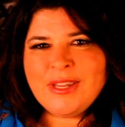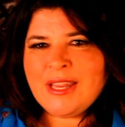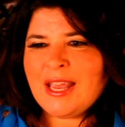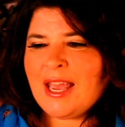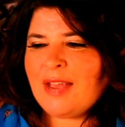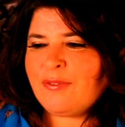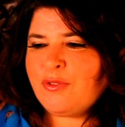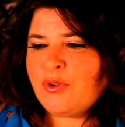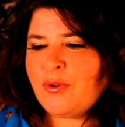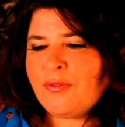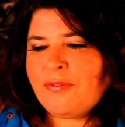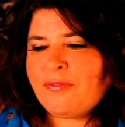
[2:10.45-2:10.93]

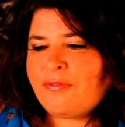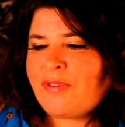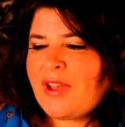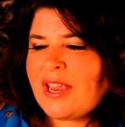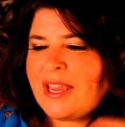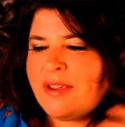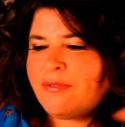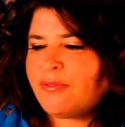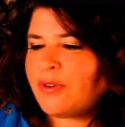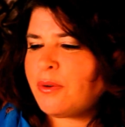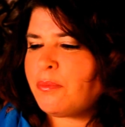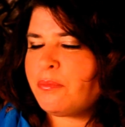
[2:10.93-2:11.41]
have your
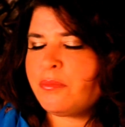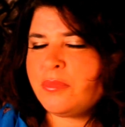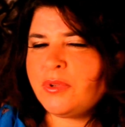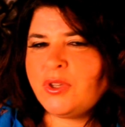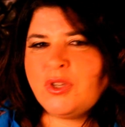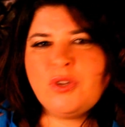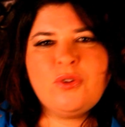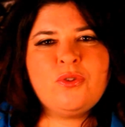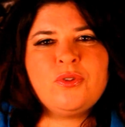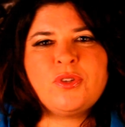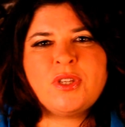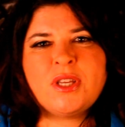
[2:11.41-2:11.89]
favorite
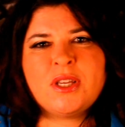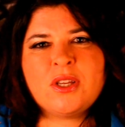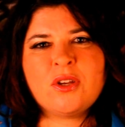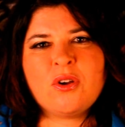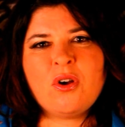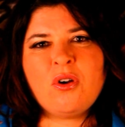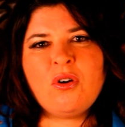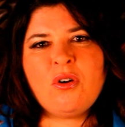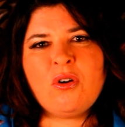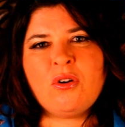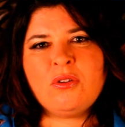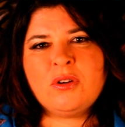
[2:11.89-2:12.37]

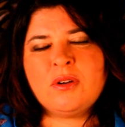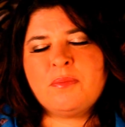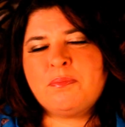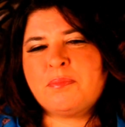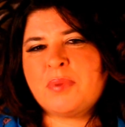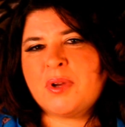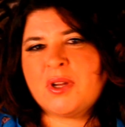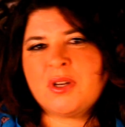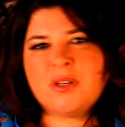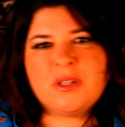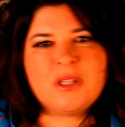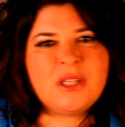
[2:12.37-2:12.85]
music on
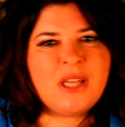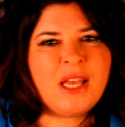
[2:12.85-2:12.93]
and burn